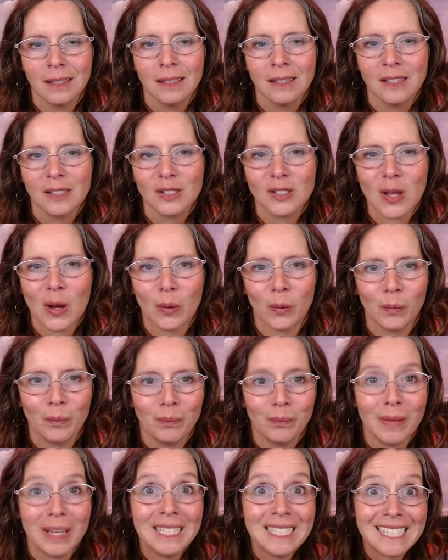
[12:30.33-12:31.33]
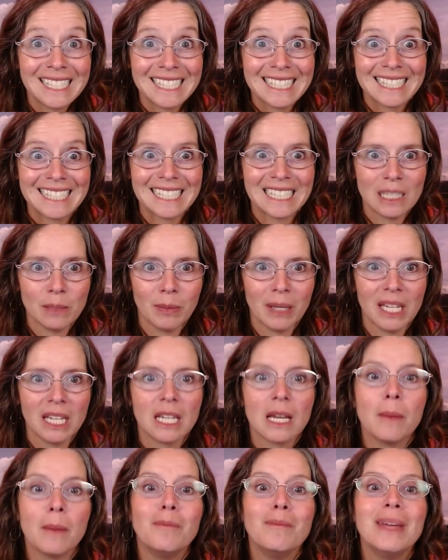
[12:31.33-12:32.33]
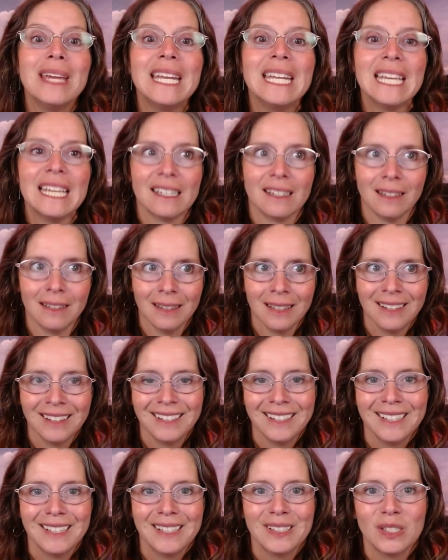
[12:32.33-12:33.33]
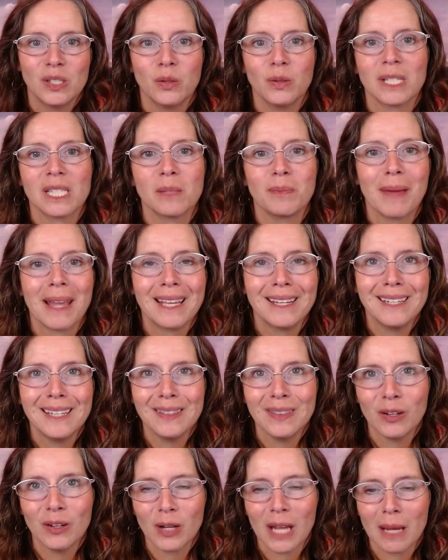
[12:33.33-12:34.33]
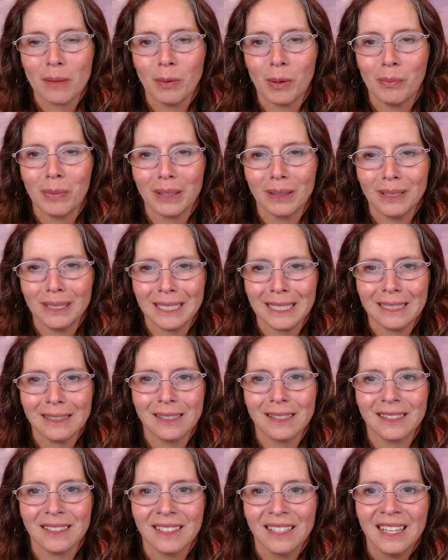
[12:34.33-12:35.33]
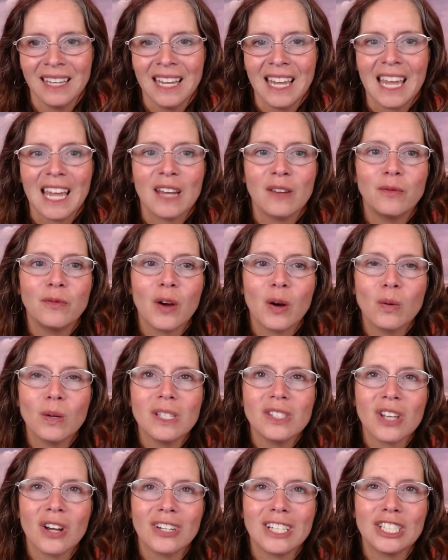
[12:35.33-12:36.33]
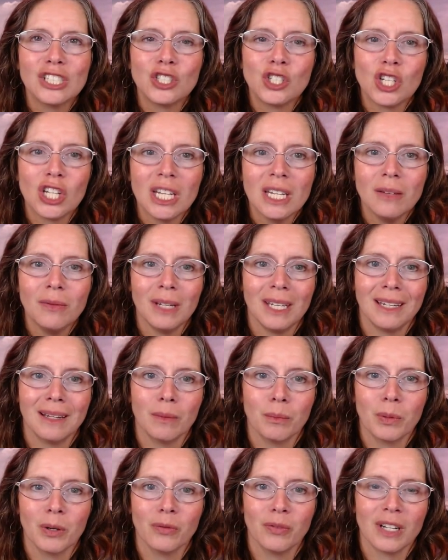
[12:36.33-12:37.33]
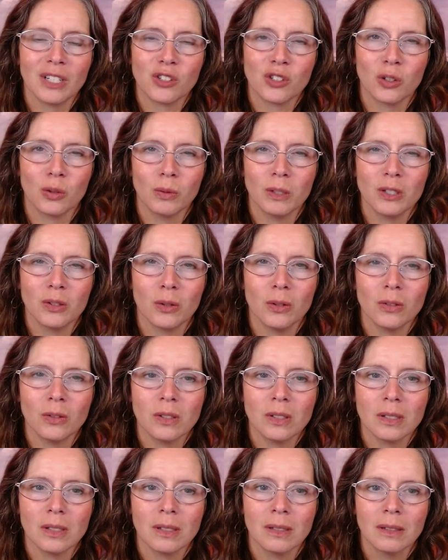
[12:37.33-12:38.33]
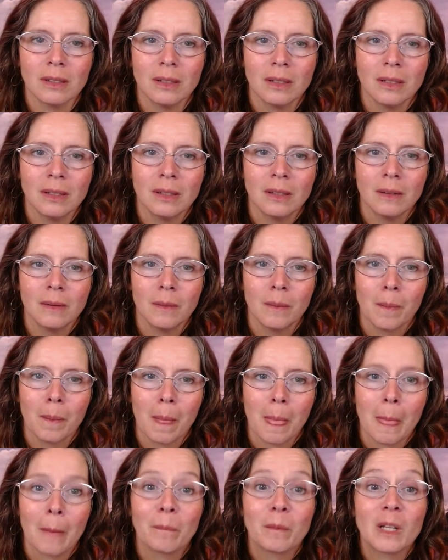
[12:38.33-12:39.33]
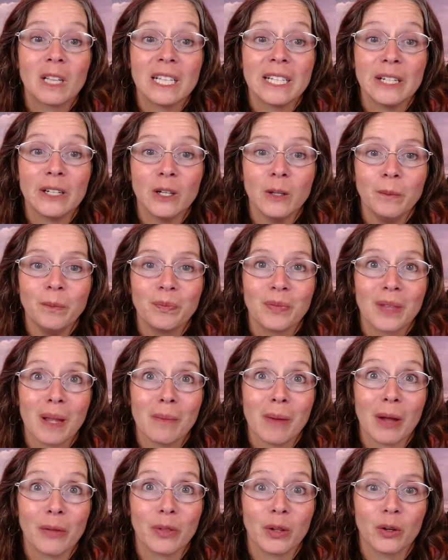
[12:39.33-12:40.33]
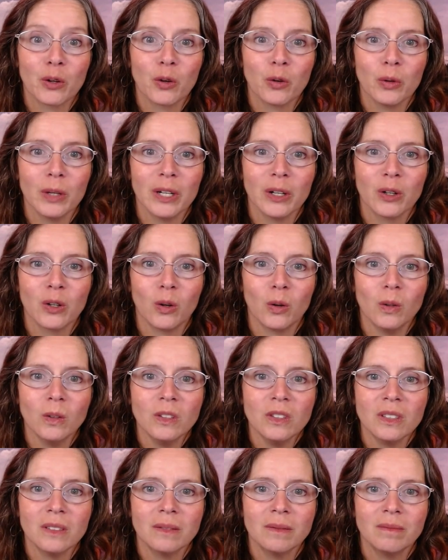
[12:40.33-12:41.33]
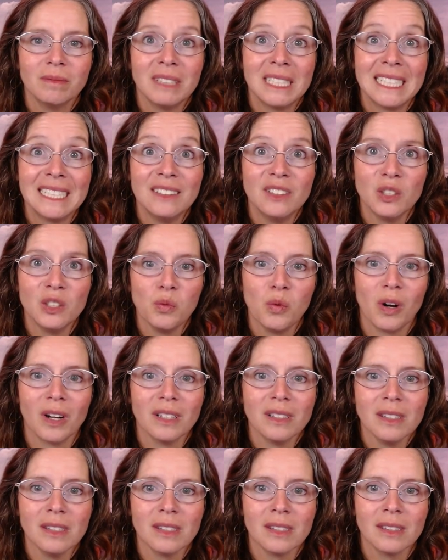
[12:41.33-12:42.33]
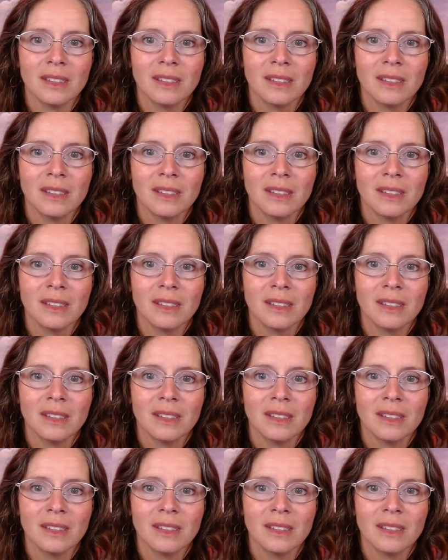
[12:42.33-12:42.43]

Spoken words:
So mentees need to be committed to expanding their capabilities and focus on achieving professional results. Clear about their career goals, needs, and wants.